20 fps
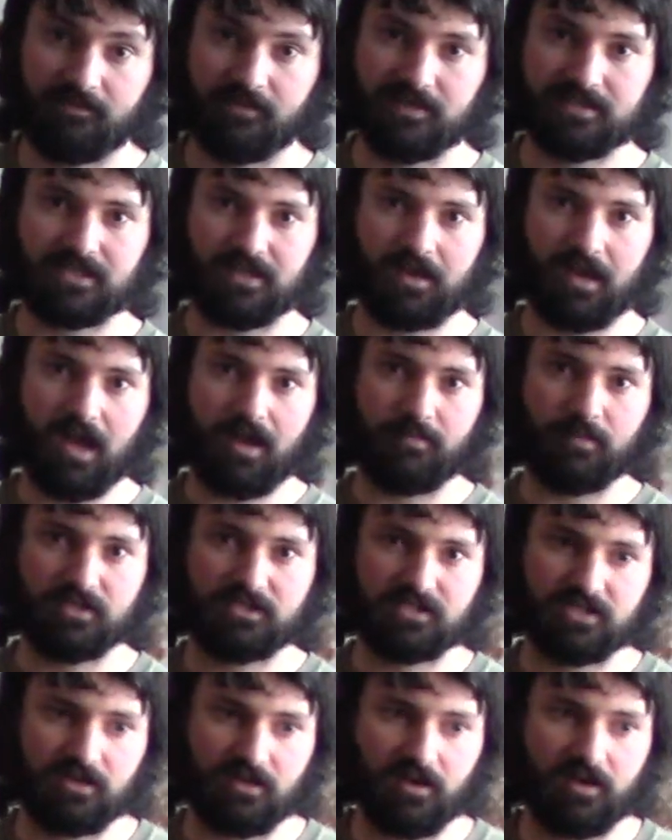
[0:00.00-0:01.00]
this
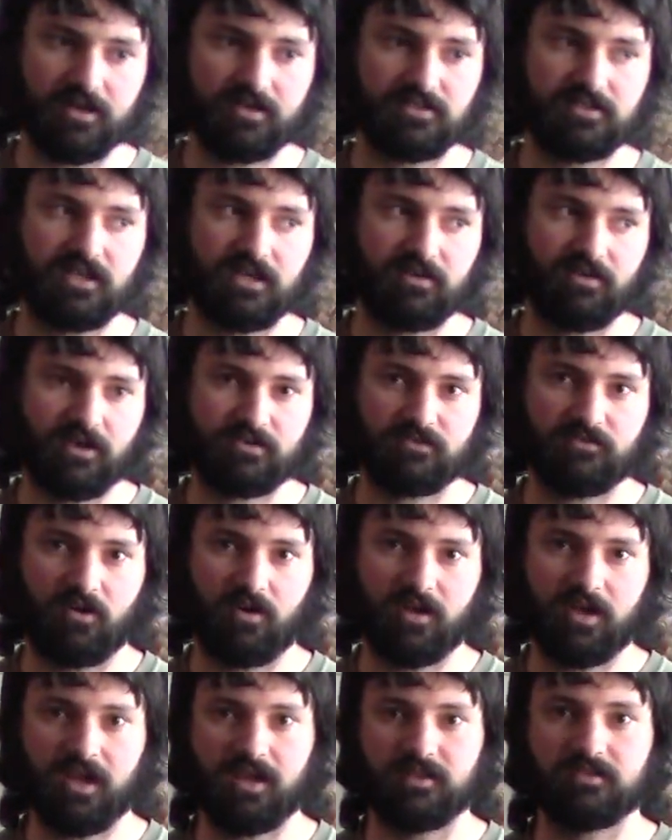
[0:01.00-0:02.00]
amateur idea out of
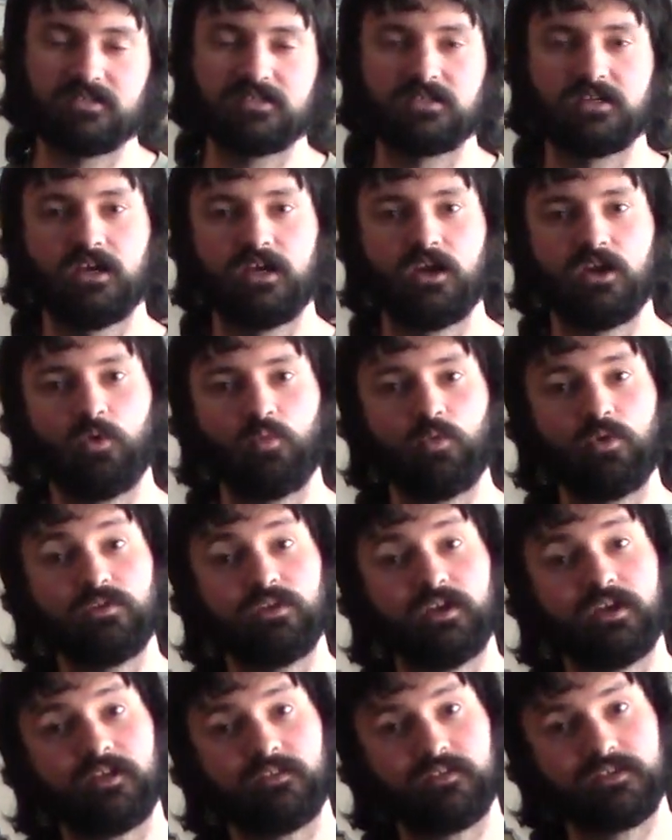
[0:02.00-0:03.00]
our heads, we'll
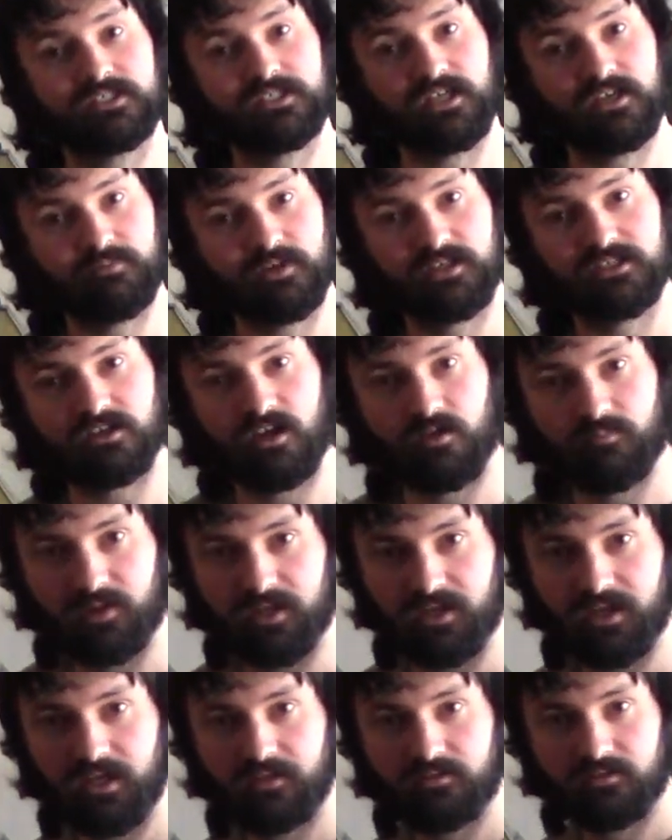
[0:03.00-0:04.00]
look at the same example
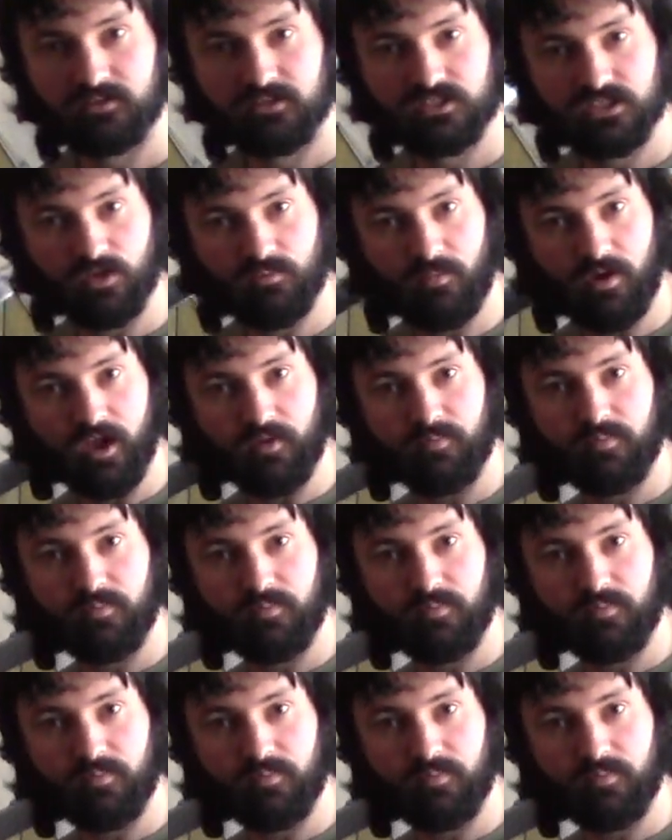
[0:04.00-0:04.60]
again. So my